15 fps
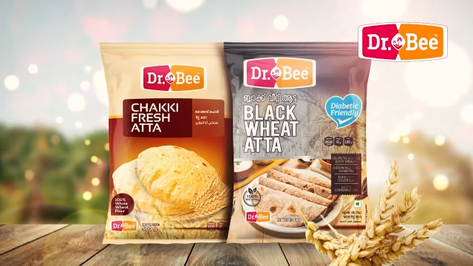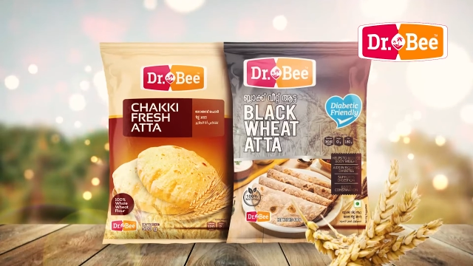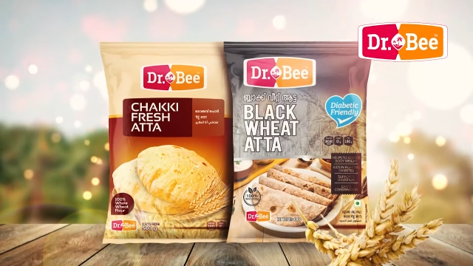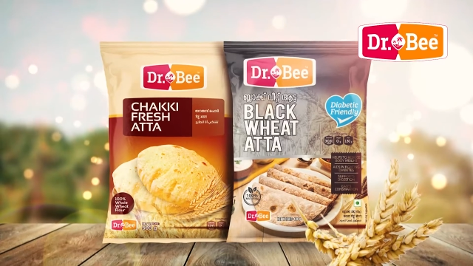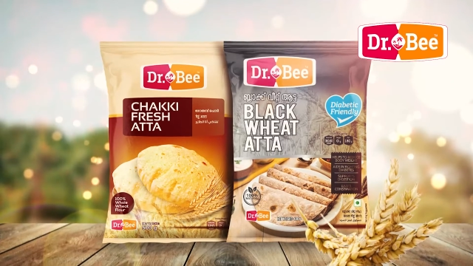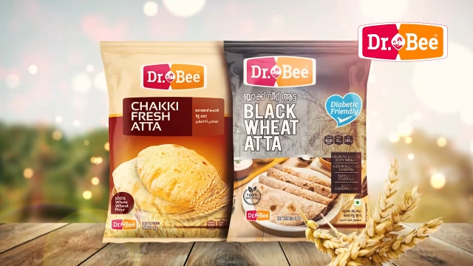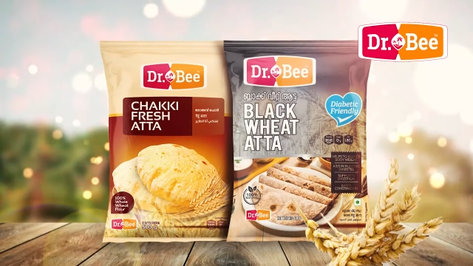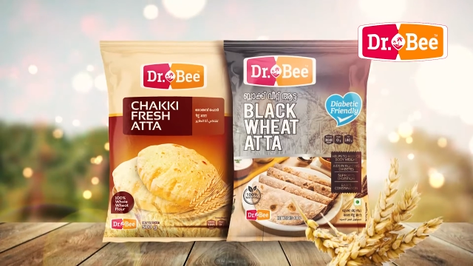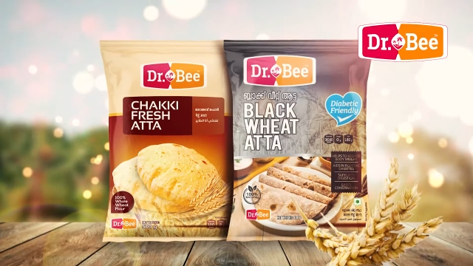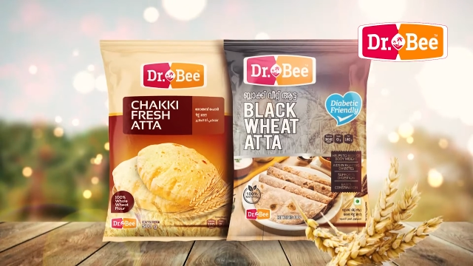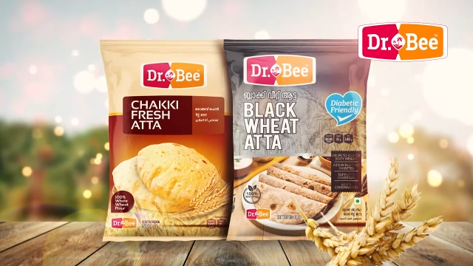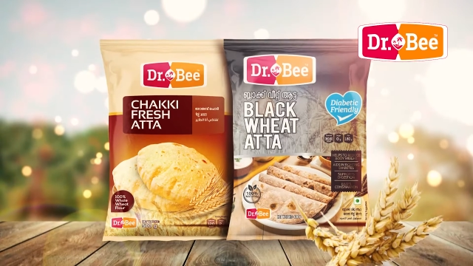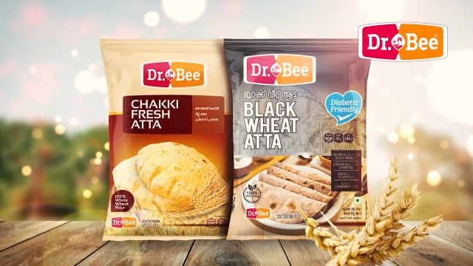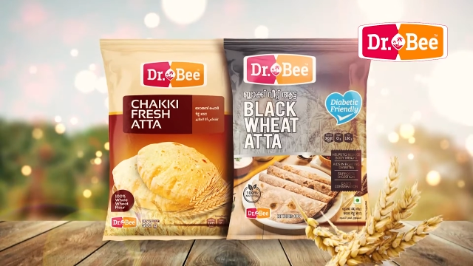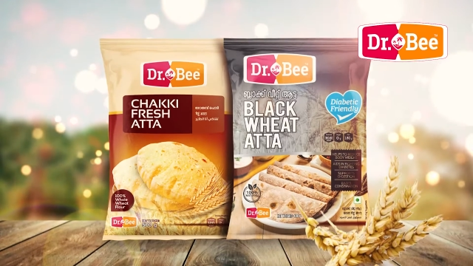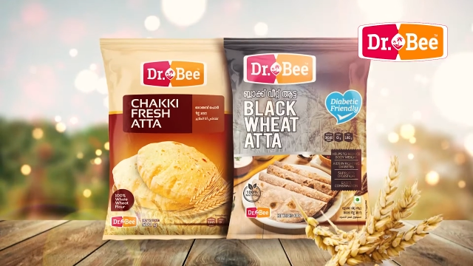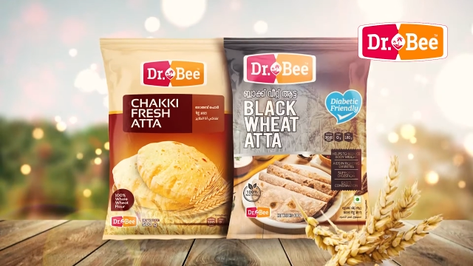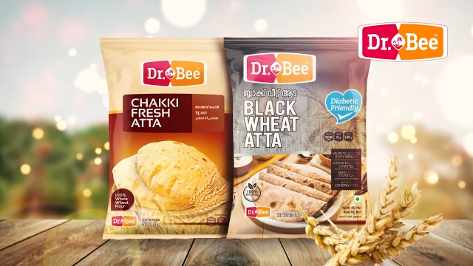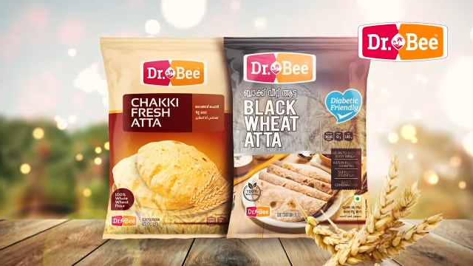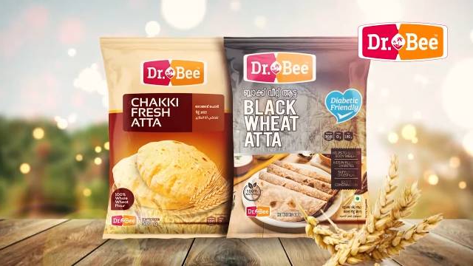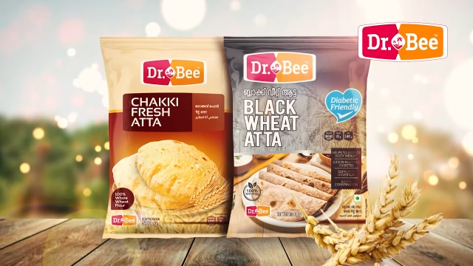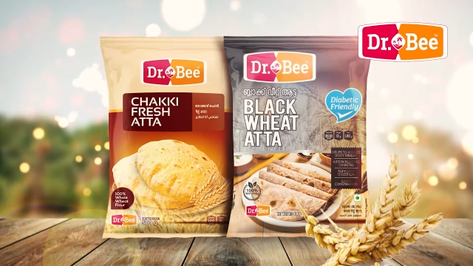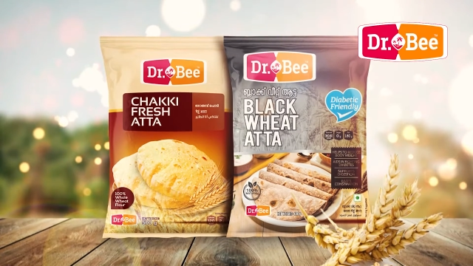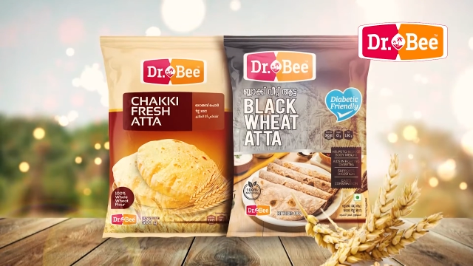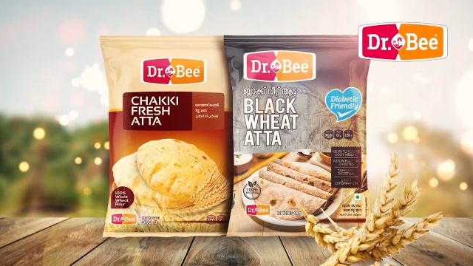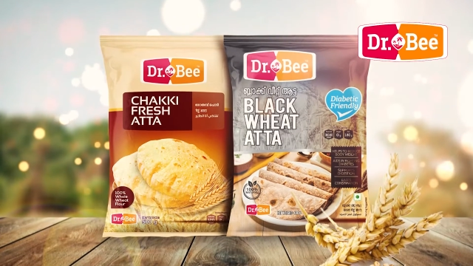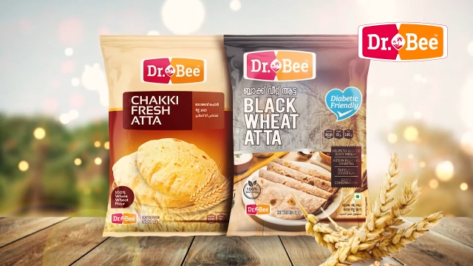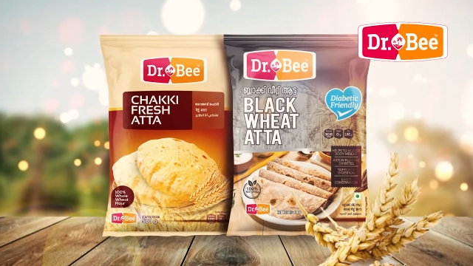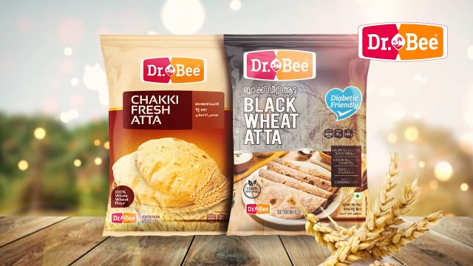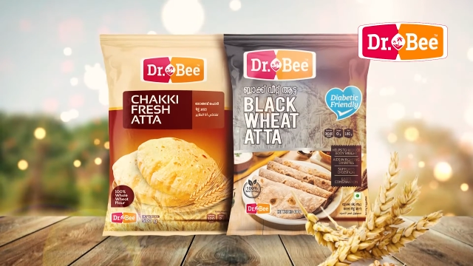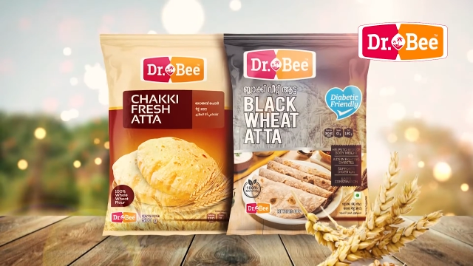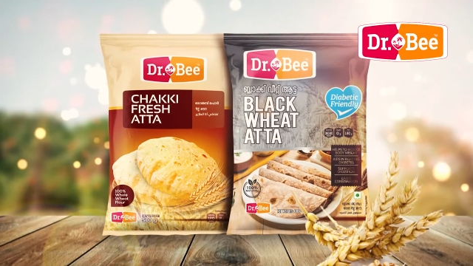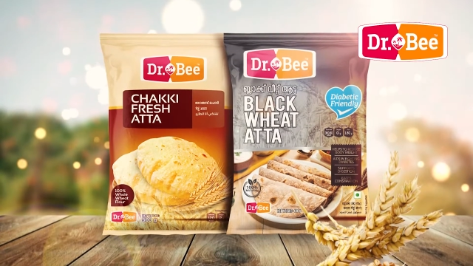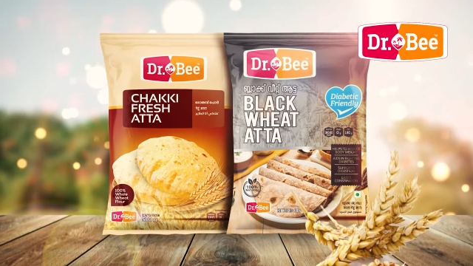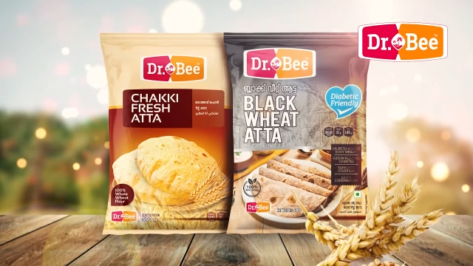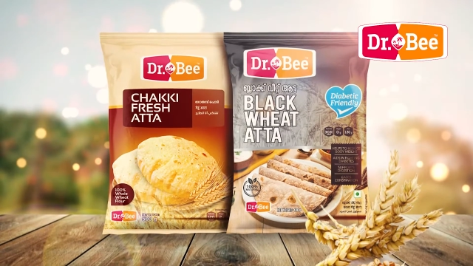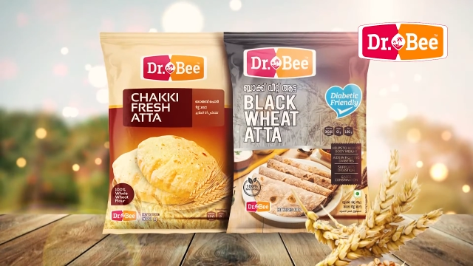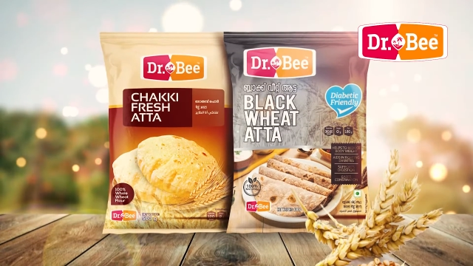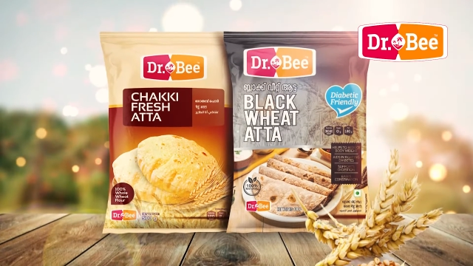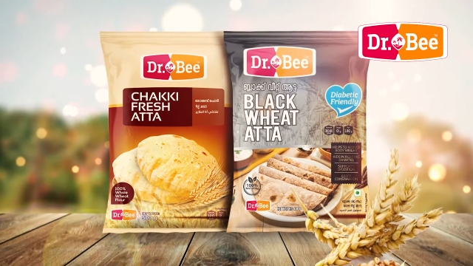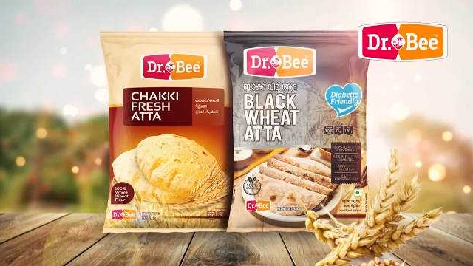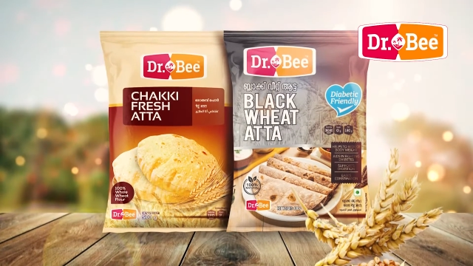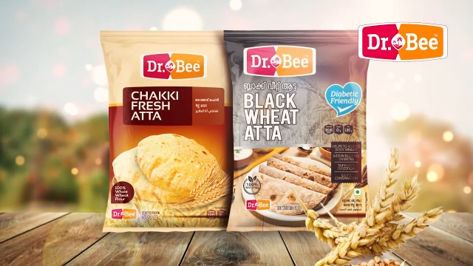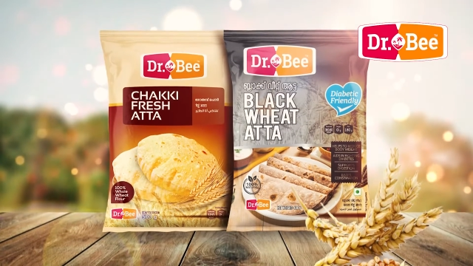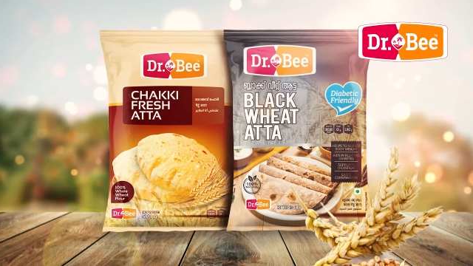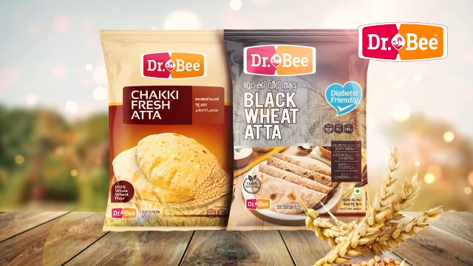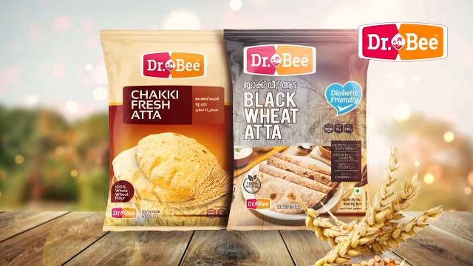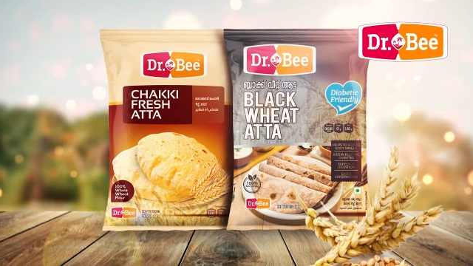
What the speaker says: [unreadable: no face in view]